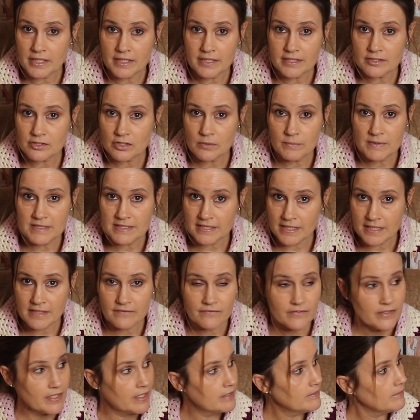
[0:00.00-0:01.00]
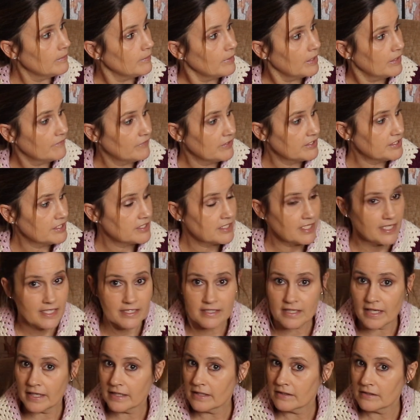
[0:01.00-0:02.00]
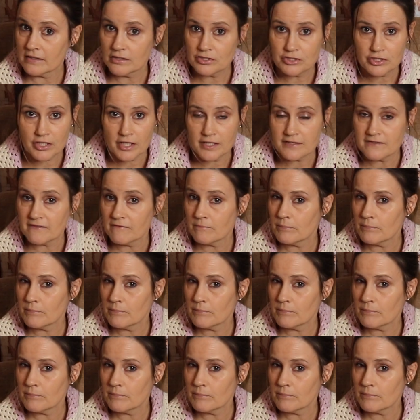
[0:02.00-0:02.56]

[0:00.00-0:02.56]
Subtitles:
summer's evening. If you did it in like the shades